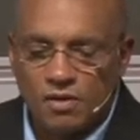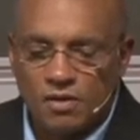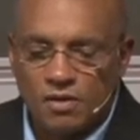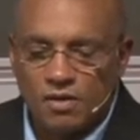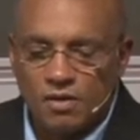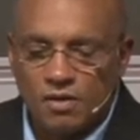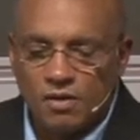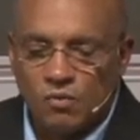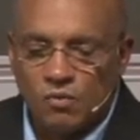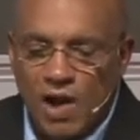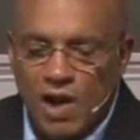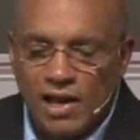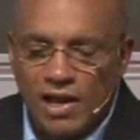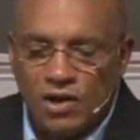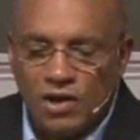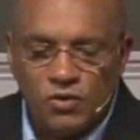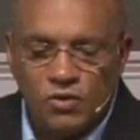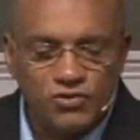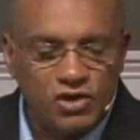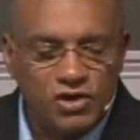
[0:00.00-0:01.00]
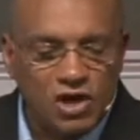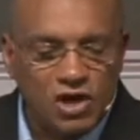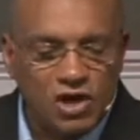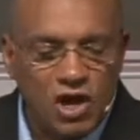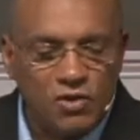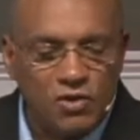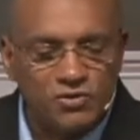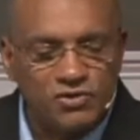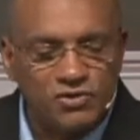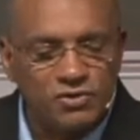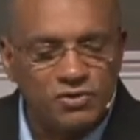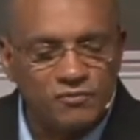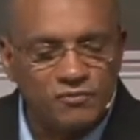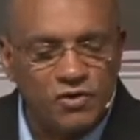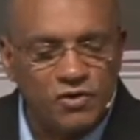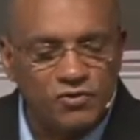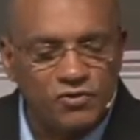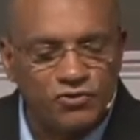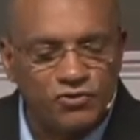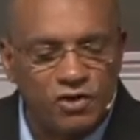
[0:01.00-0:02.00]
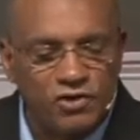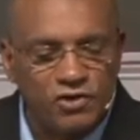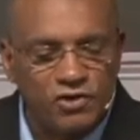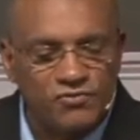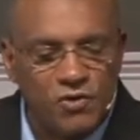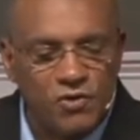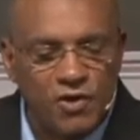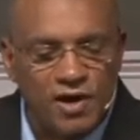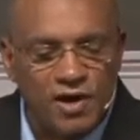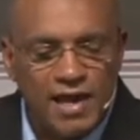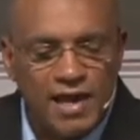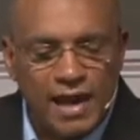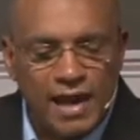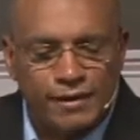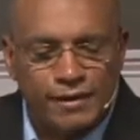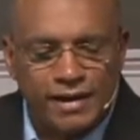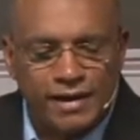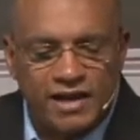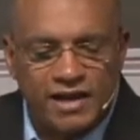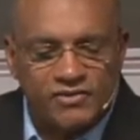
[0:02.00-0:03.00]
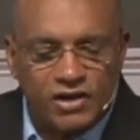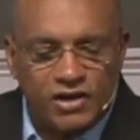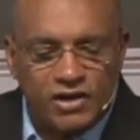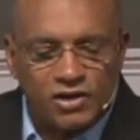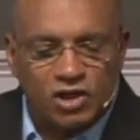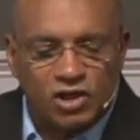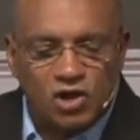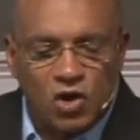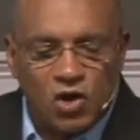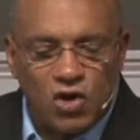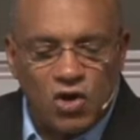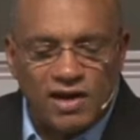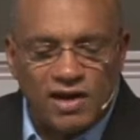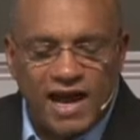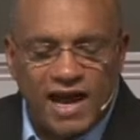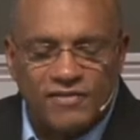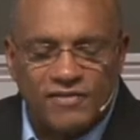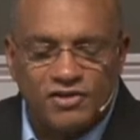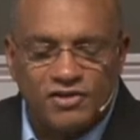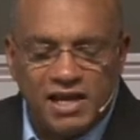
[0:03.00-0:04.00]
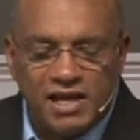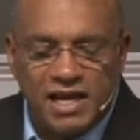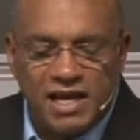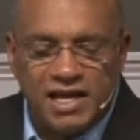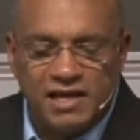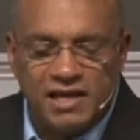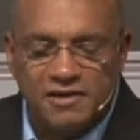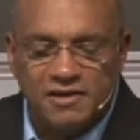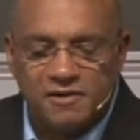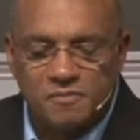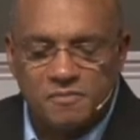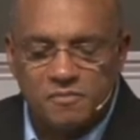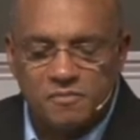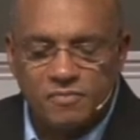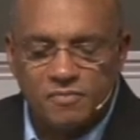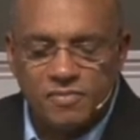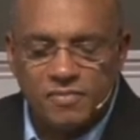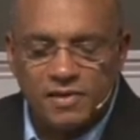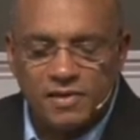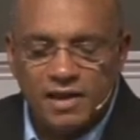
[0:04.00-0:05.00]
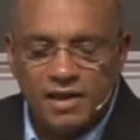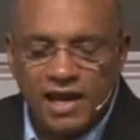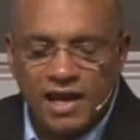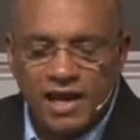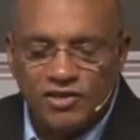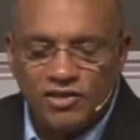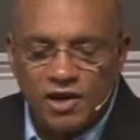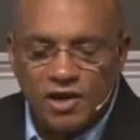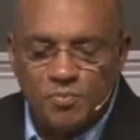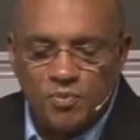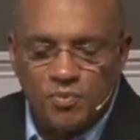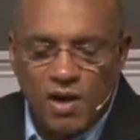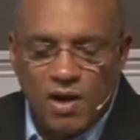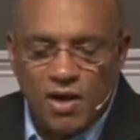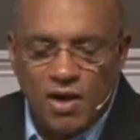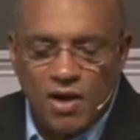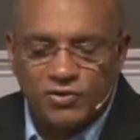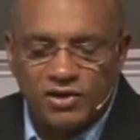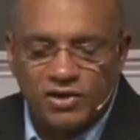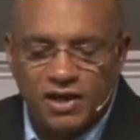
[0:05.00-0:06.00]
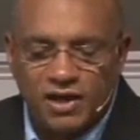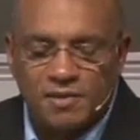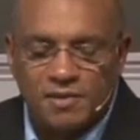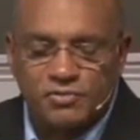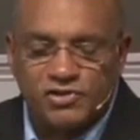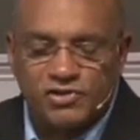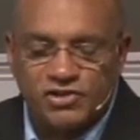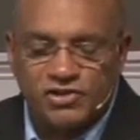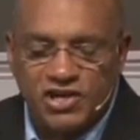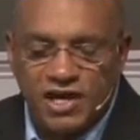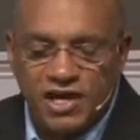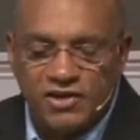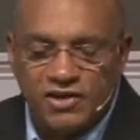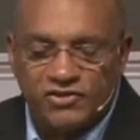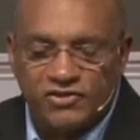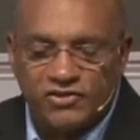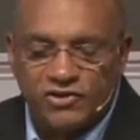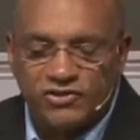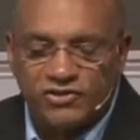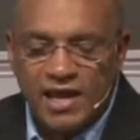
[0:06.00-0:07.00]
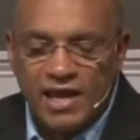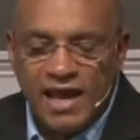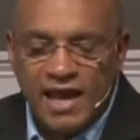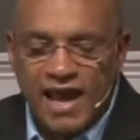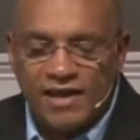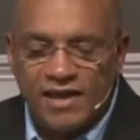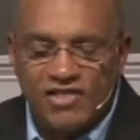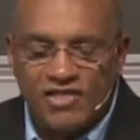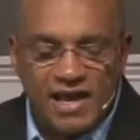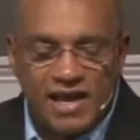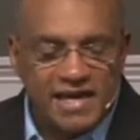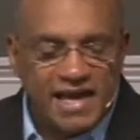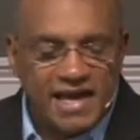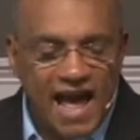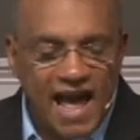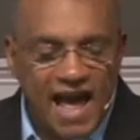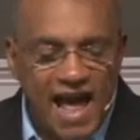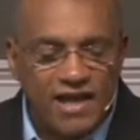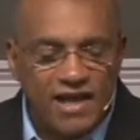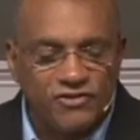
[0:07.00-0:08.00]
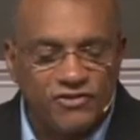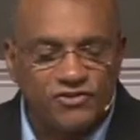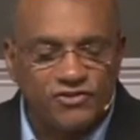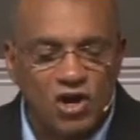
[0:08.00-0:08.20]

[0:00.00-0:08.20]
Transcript: Why loose the coat?" Verse 34. And they said, "The Lord hath need." And they brought him to Jesus and they cast their